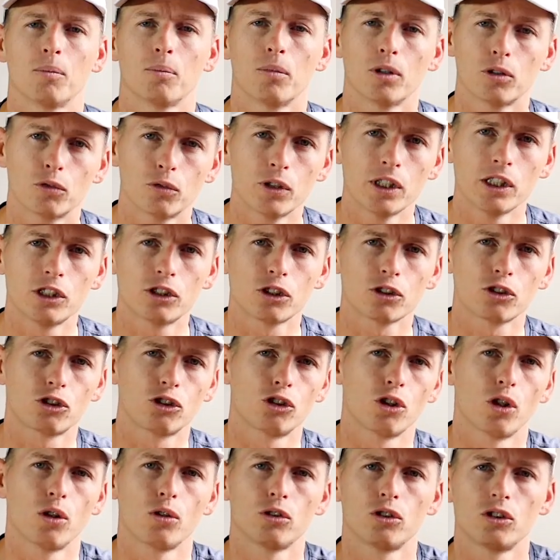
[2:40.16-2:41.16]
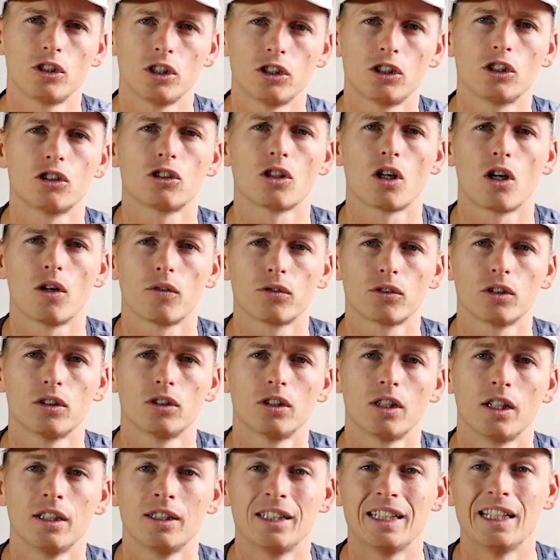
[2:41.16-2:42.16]
But research shows this is
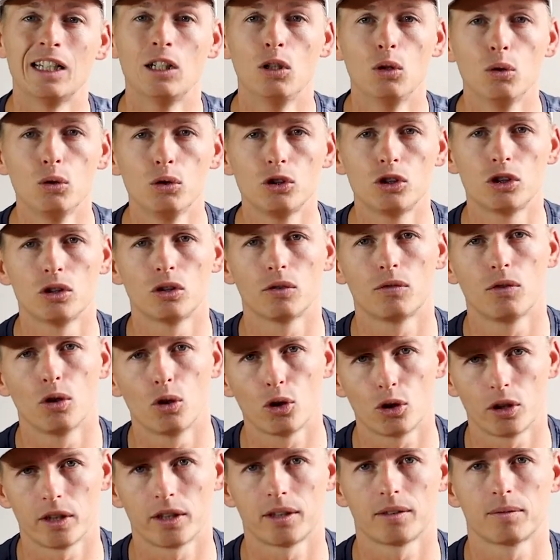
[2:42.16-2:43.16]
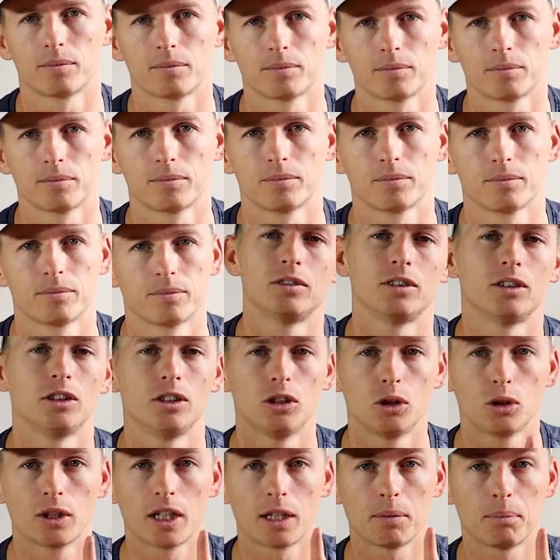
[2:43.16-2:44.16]
often an illusion of learning.
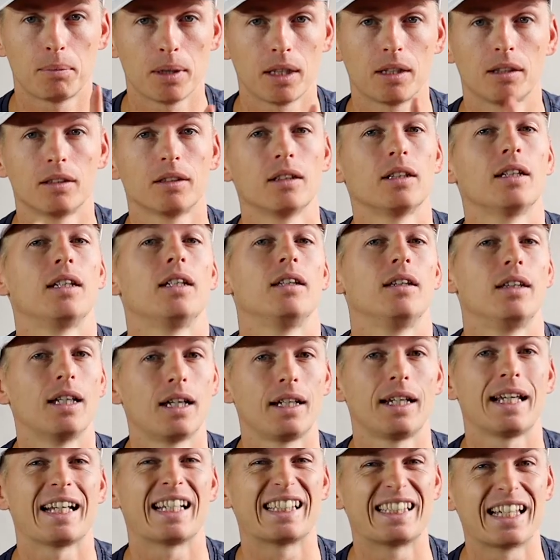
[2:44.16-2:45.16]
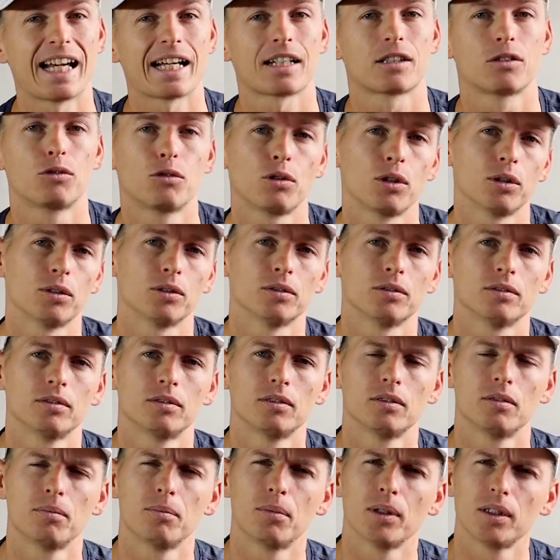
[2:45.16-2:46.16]
You get better in that exact drill
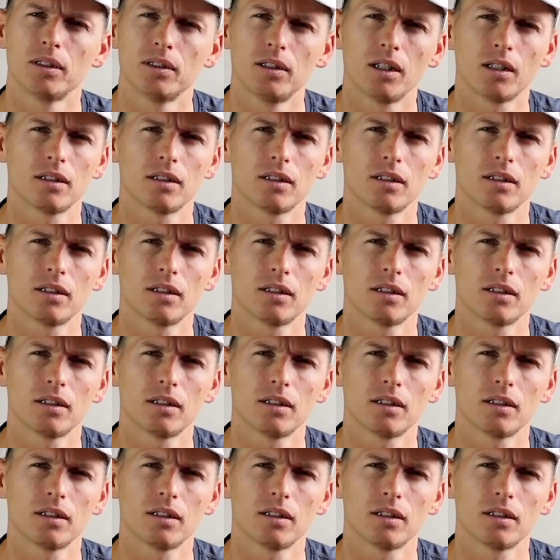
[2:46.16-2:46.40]
but